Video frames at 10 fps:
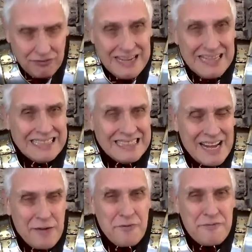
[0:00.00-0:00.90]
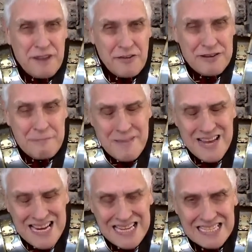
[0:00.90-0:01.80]
and they were very
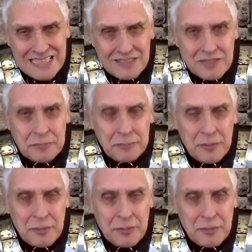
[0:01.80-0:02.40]
mean to people